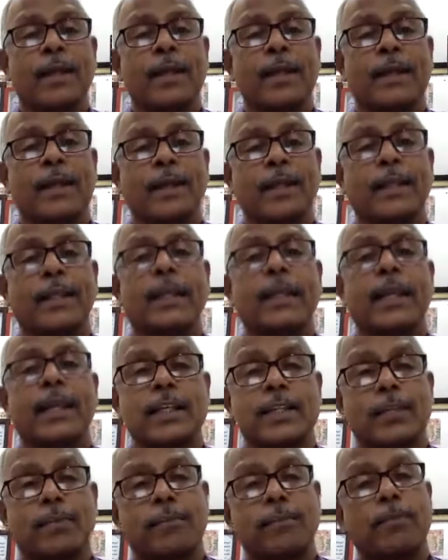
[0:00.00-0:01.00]
Take the
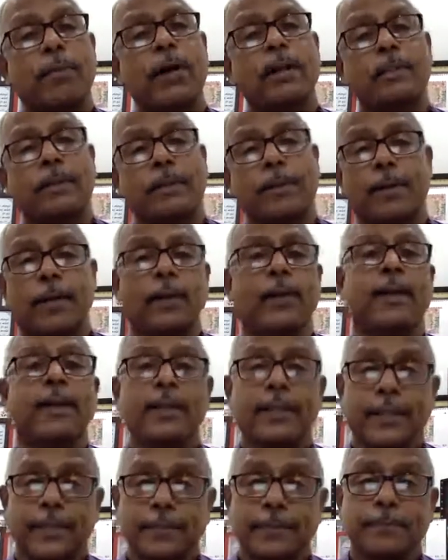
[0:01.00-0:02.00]
case of Bhakta
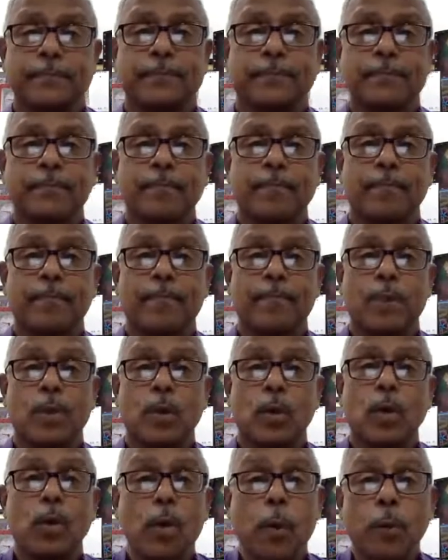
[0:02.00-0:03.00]
Prahlada,
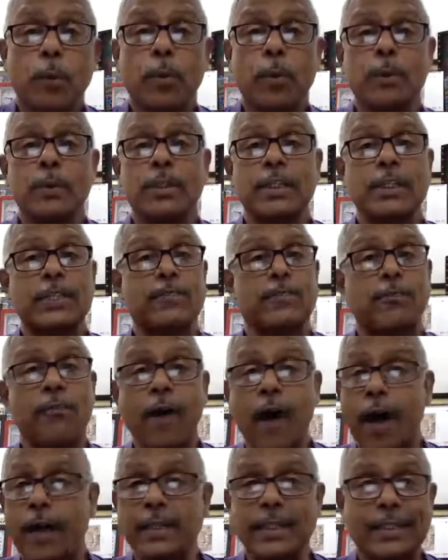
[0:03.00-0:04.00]
who opposed his
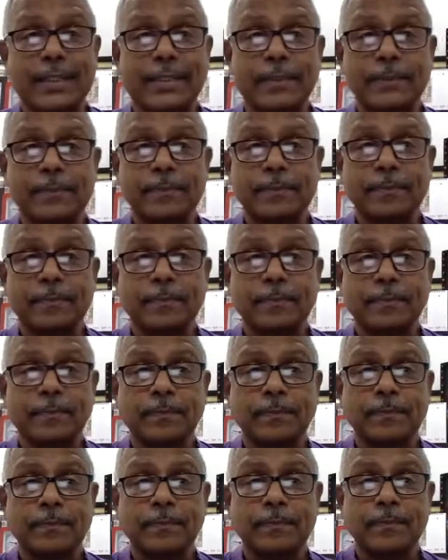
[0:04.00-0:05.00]
father
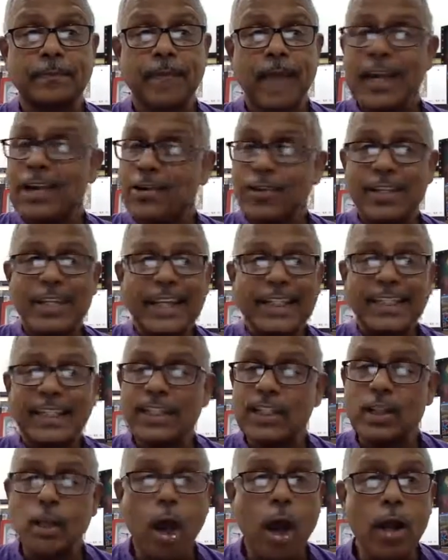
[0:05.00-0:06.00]
and rejected
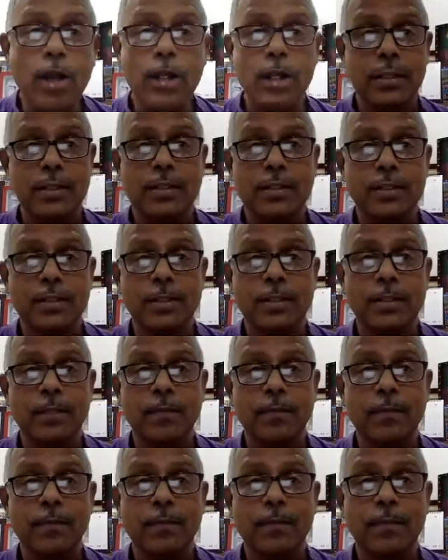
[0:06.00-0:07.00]
his orders
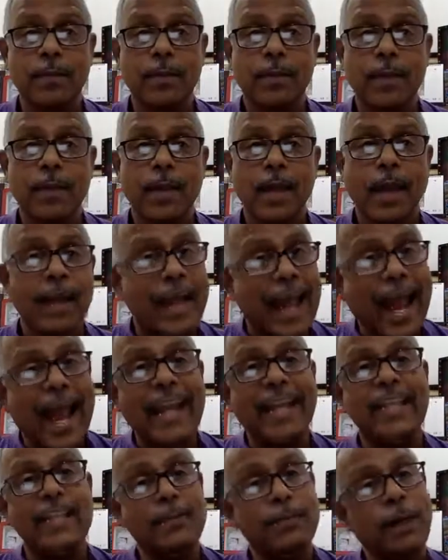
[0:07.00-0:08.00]
and
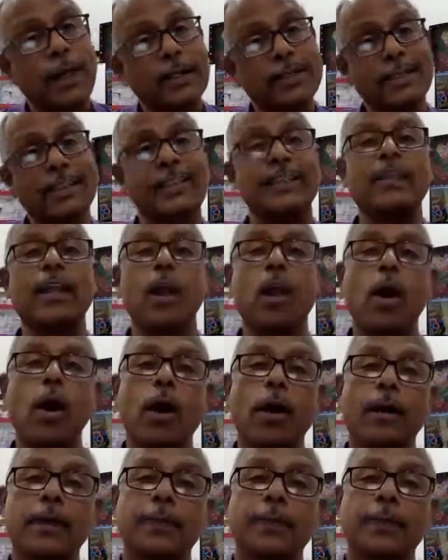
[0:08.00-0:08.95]
had his bhakti in the Lord.